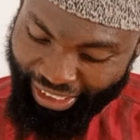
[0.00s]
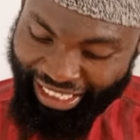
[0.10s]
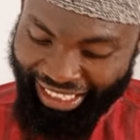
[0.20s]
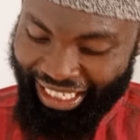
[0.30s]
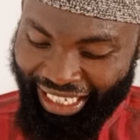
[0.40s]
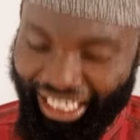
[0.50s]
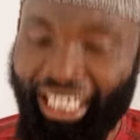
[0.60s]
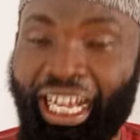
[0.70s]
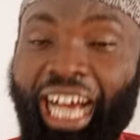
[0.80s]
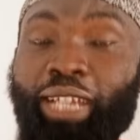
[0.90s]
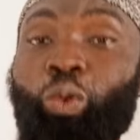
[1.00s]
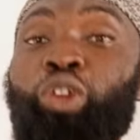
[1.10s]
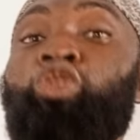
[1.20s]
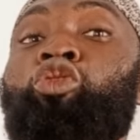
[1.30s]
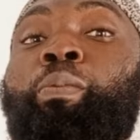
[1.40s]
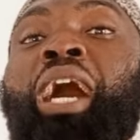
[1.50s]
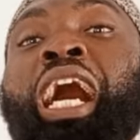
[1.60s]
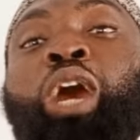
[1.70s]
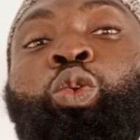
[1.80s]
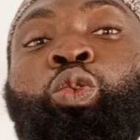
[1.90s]
It is said. And the word
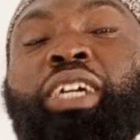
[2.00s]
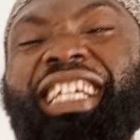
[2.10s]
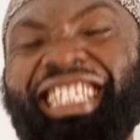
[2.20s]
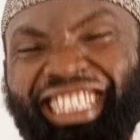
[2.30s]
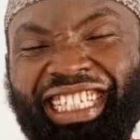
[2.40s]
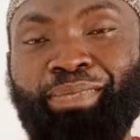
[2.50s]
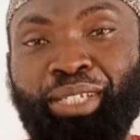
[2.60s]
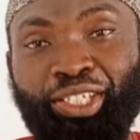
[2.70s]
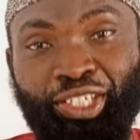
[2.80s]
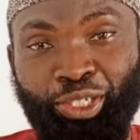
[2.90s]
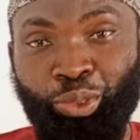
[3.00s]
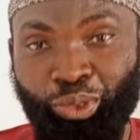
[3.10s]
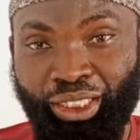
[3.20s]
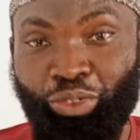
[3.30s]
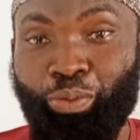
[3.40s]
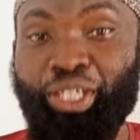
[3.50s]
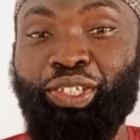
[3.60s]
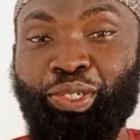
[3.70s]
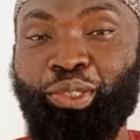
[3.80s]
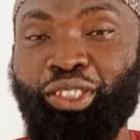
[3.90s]
tuba'u, it is being sold, will be
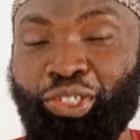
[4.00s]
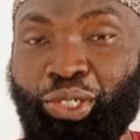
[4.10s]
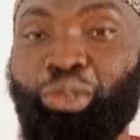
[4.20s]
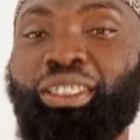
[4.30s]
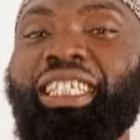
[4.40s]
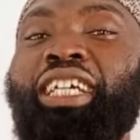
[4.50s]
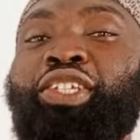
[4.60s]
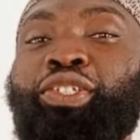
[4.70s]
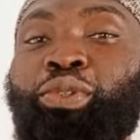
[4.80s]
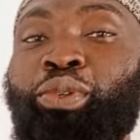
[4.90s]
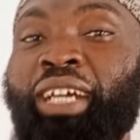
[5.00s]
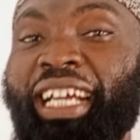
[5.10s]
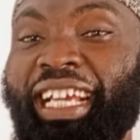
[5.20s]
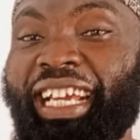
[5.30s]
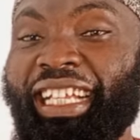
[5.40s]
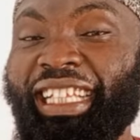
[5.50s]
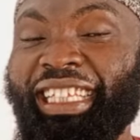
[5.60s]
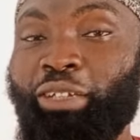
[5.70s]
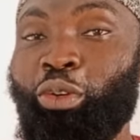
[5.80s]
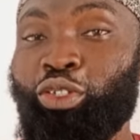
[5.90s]
sold. So
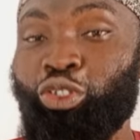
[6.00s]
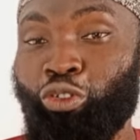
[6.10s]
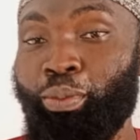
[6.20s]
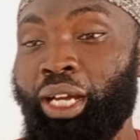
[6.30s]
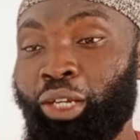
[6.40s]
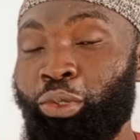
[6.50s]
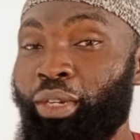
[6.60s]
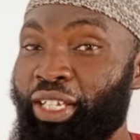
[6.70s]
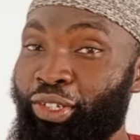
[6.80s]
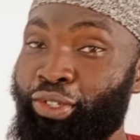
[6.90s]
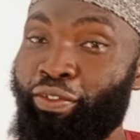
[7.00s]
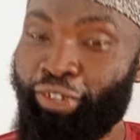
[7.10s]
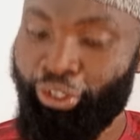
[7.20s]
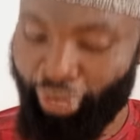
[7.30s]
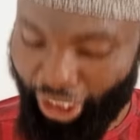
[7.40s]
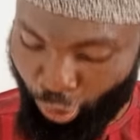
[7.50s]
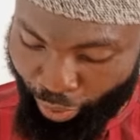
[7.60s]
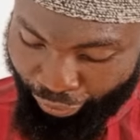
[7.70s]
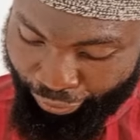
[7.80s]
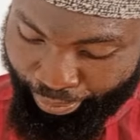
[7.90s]
the word tuba'u is also failun
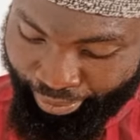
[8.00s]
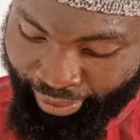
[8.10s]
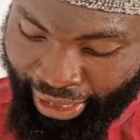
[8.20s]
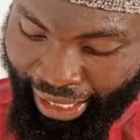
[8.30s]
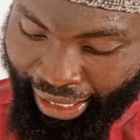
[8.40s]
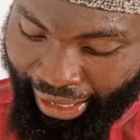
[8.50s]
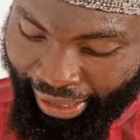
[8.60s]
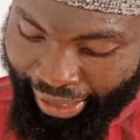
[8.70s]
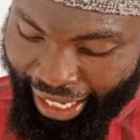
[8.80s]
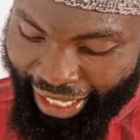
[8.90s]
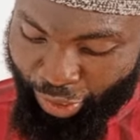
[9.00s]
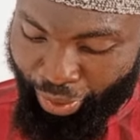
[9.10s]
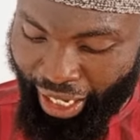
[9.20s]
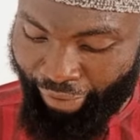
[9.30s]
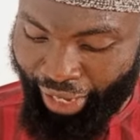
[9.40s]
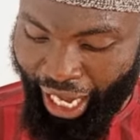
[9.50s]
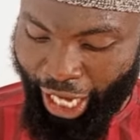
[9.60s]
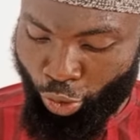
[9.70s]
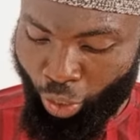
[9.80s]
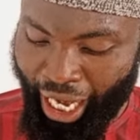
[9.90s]
adjective. Next we have
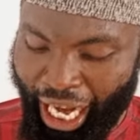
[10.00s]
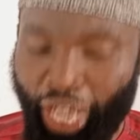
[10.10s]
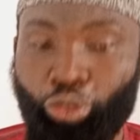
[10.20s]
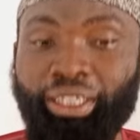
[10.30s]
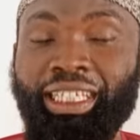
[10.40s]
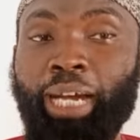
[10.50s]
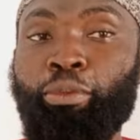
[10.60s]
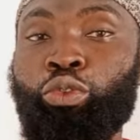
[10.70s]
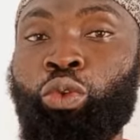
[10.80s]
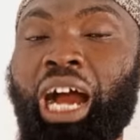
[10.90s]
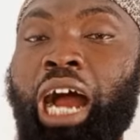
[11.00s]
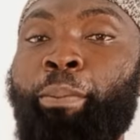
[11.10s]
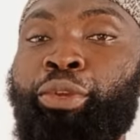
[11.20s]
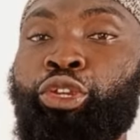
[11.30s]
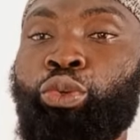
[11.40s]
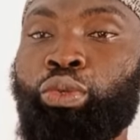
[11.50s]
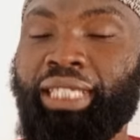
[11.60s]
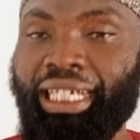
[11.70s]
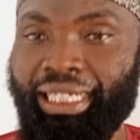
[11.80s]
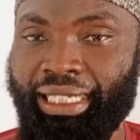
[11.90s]
ayukalu tamru
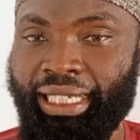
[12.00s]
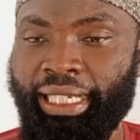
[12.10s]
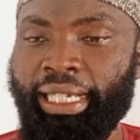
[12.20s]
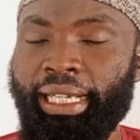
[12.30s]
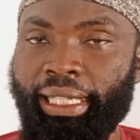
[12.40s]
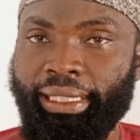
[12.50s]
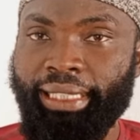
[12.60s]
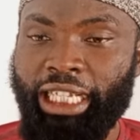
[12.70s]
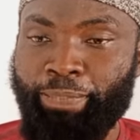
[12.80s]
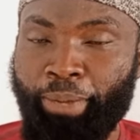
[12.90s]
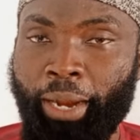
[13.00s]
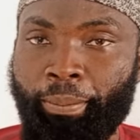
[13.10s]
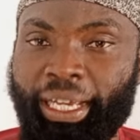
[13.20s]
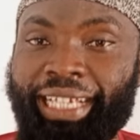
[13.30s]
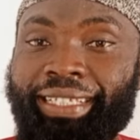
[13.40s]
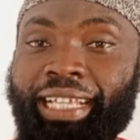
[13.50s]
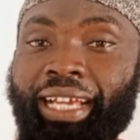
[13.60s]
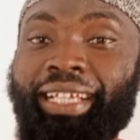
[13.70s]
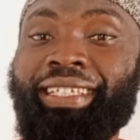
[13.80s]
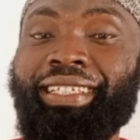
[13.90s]
amyuzan. Date palm is
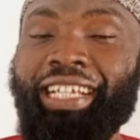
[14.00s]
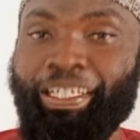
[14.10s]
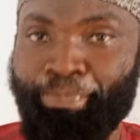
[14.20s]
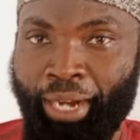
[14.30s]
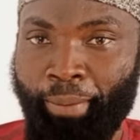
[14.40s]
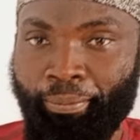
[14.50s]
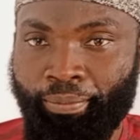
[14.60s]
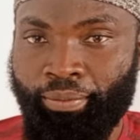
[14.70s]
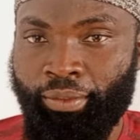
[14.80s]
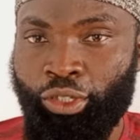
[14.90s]
date palm